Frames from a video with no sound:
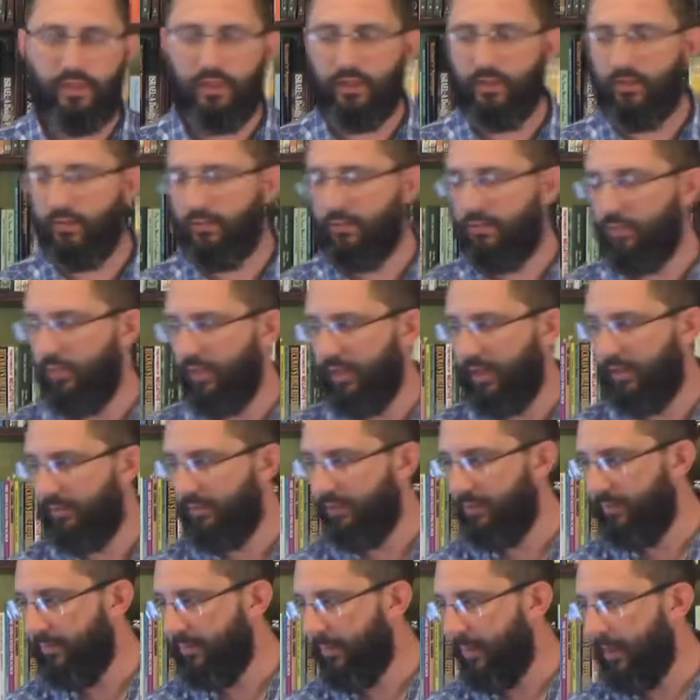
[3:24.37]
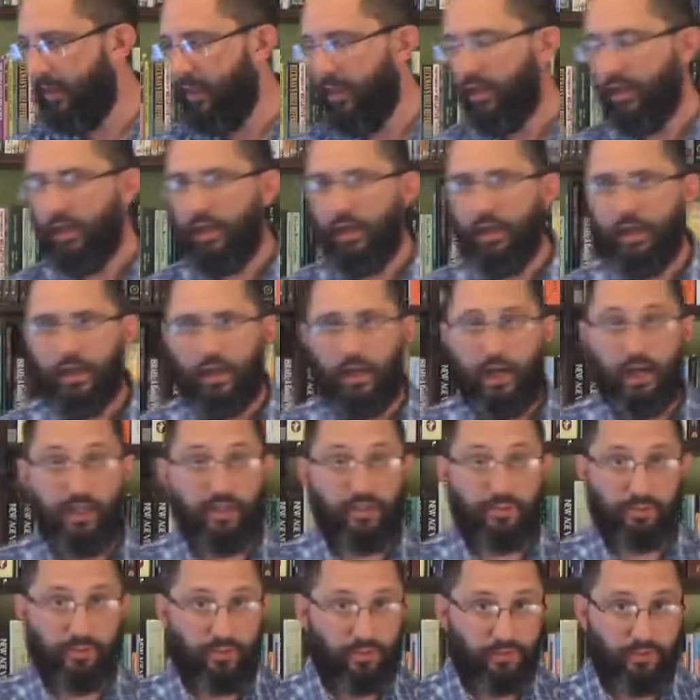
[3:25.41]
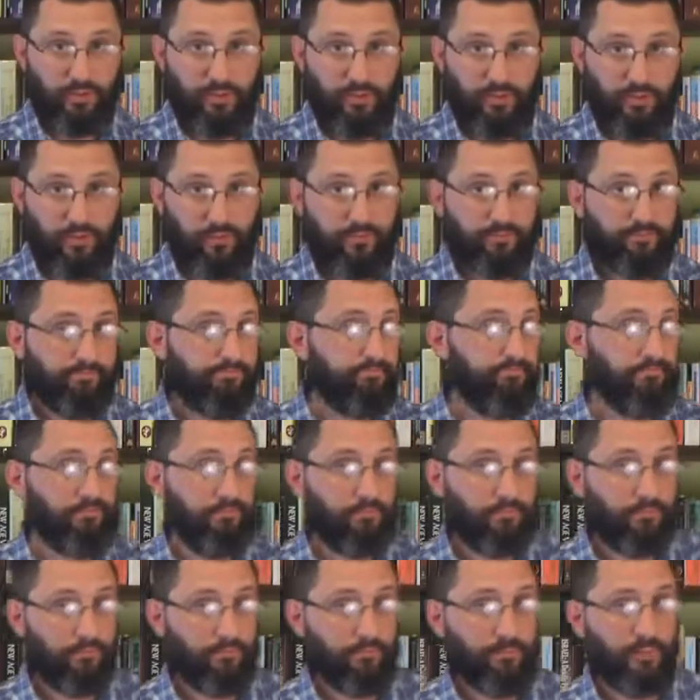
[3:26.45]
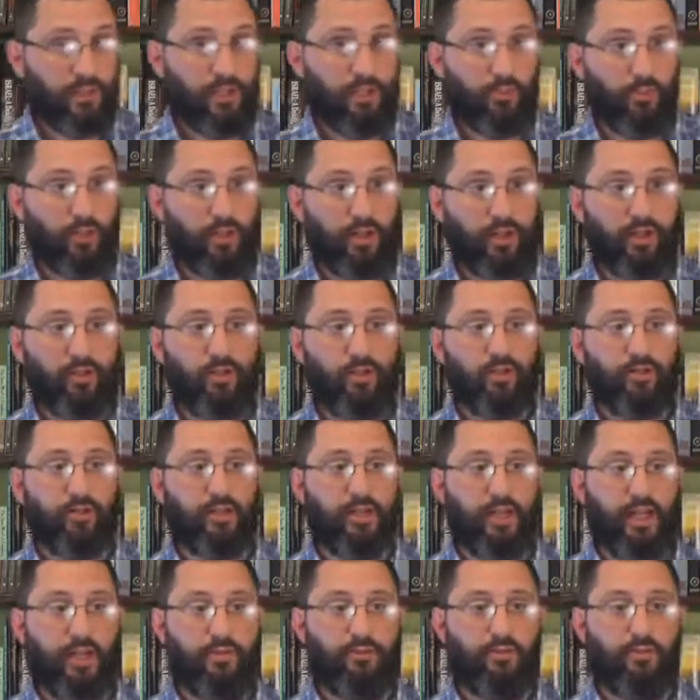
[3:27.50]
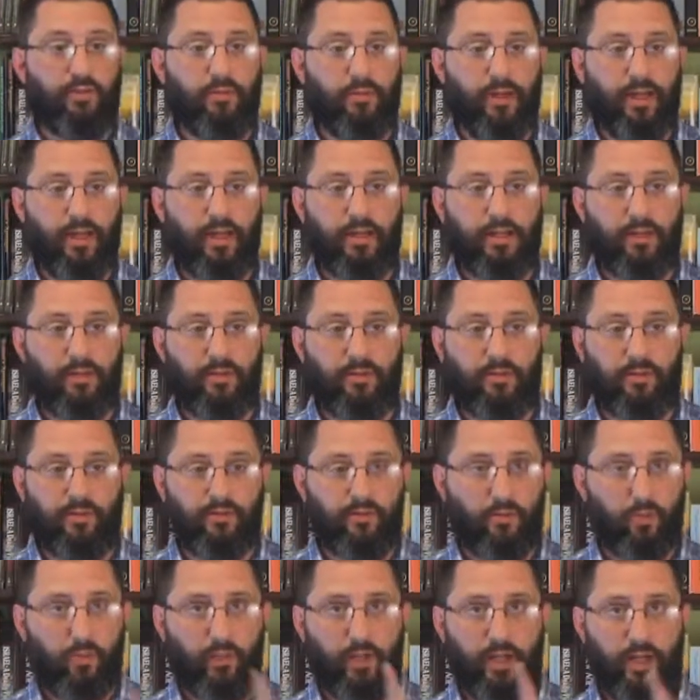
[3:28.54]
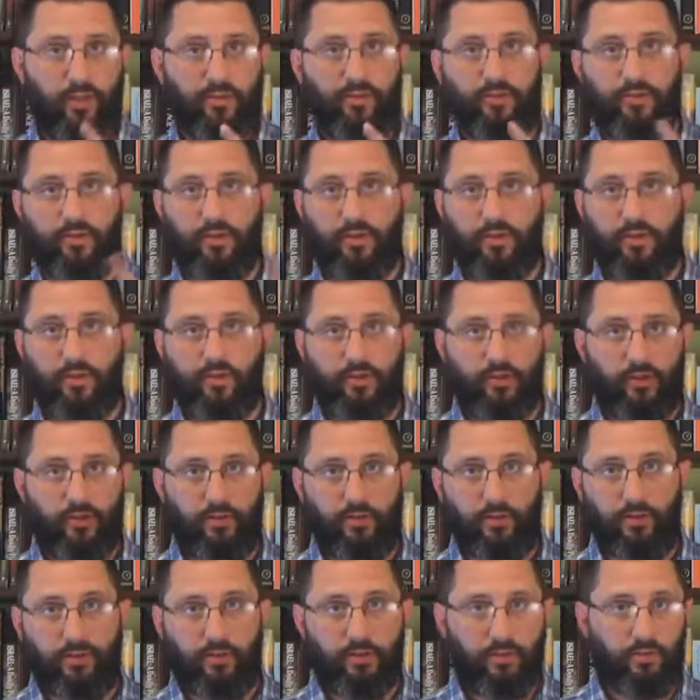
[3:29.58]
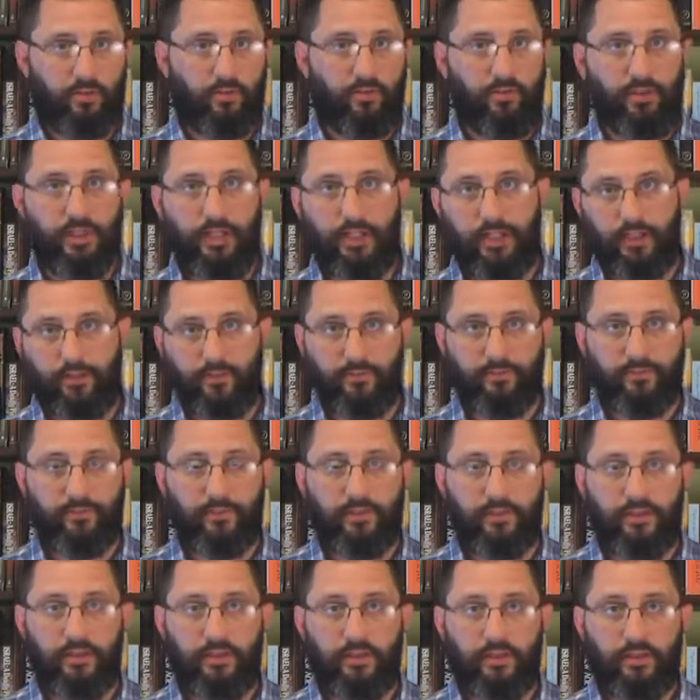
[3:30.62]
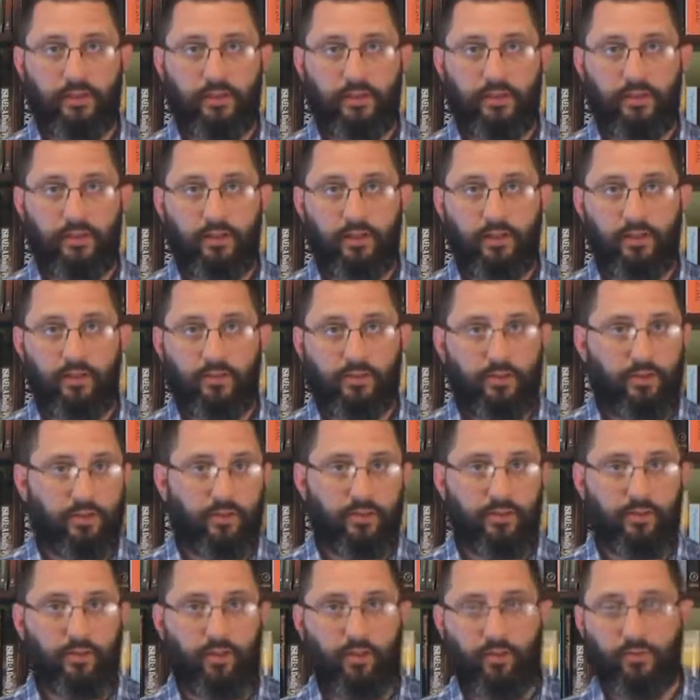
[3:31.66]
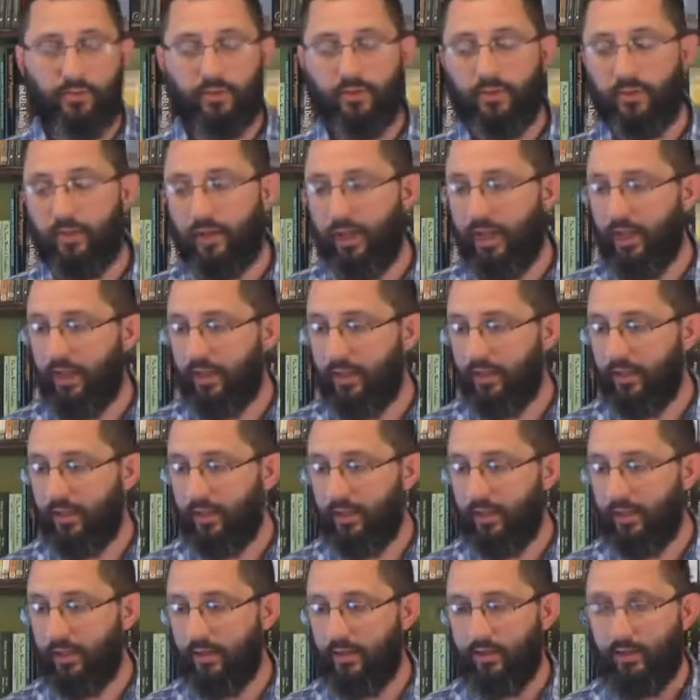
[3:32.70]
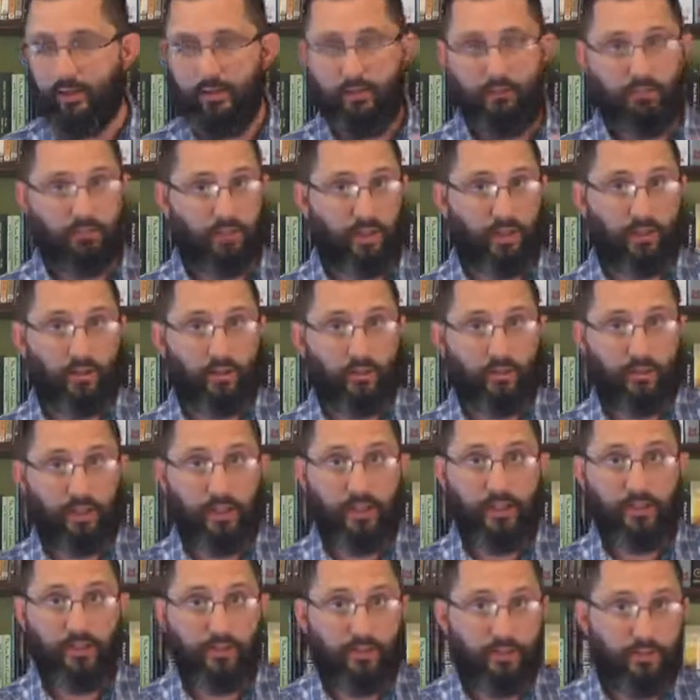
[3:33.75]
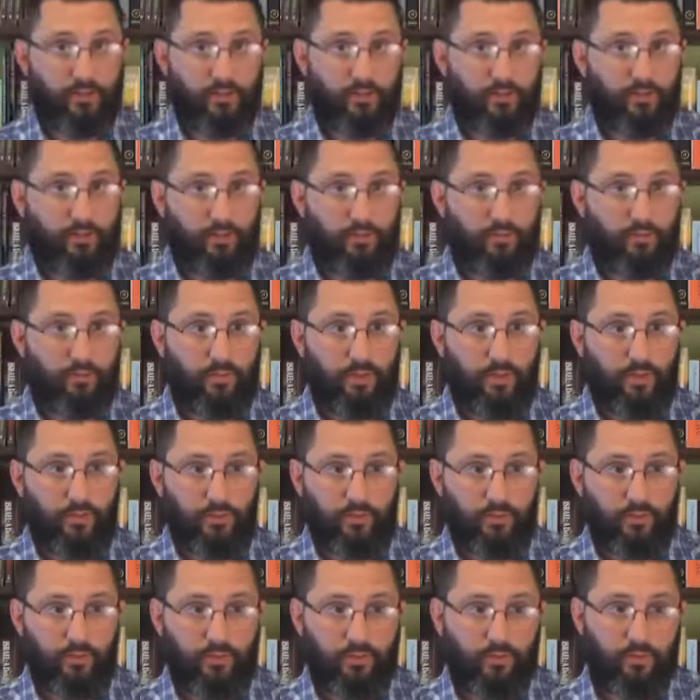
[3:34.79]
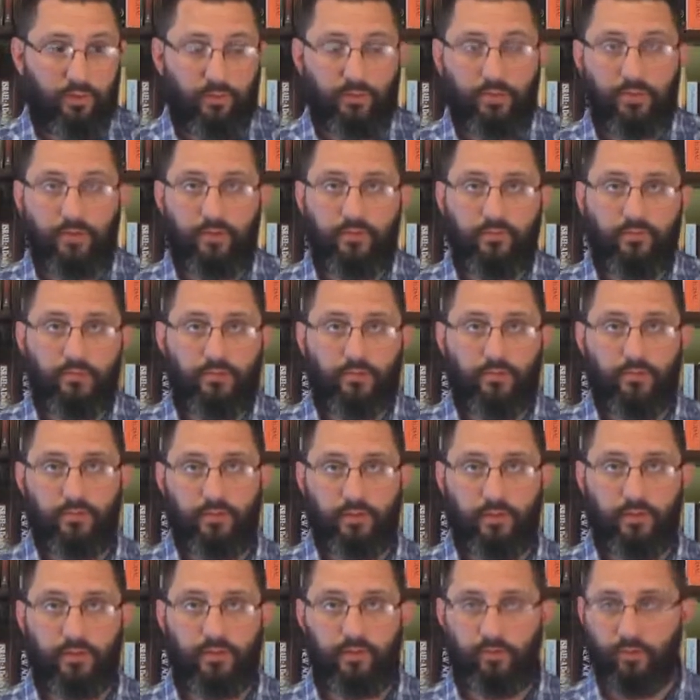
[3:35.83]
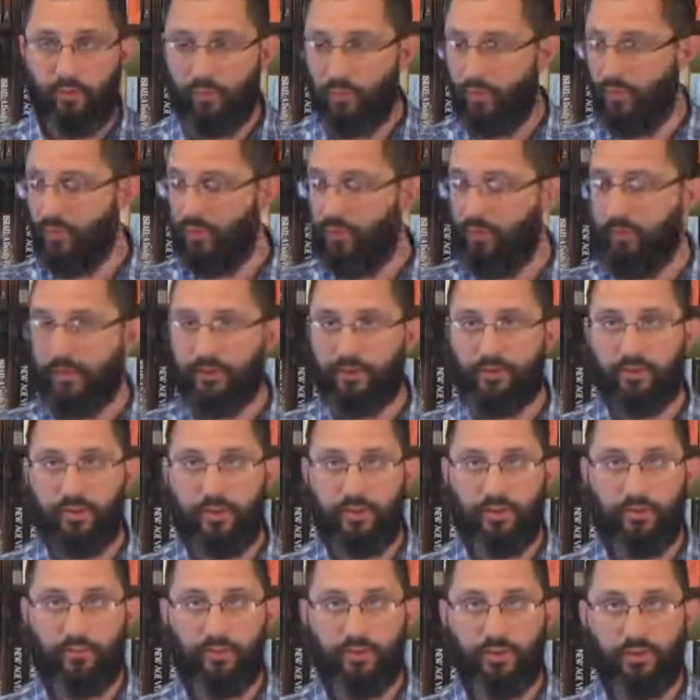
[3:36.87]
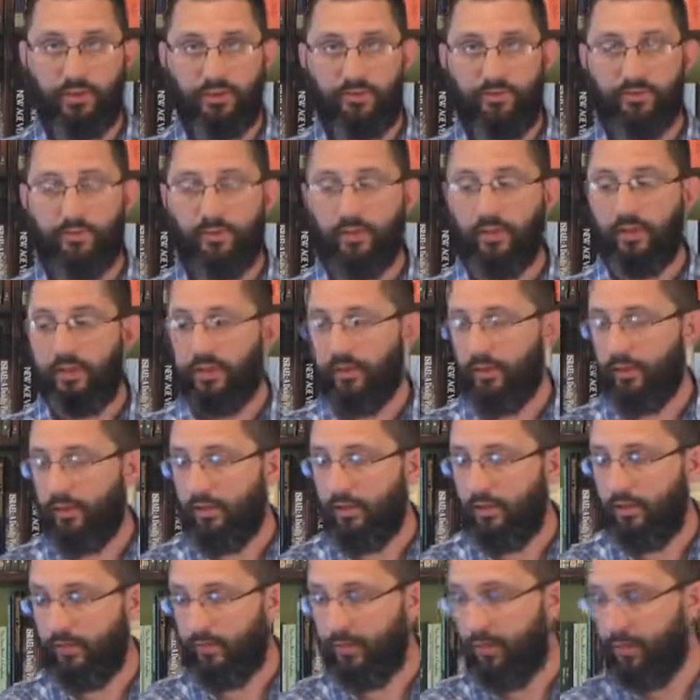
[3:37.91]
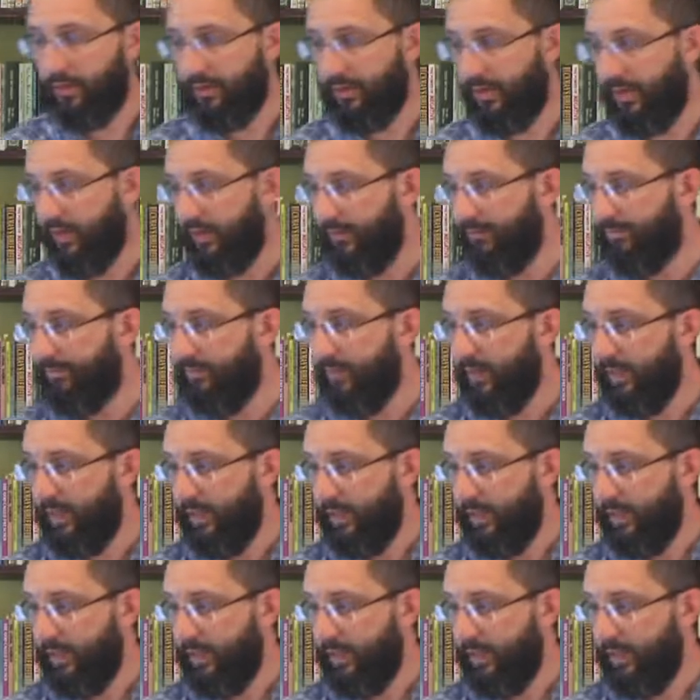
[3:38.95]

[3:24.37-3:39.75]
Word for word: you know, whatever. I just put scripture. And the one I currently have on the back is, The fool hath said in his heart, There is no God. Right? It's in Psalms. And I just got it there. It's just, you know, just scripture. The world's best selling book you know, of all time.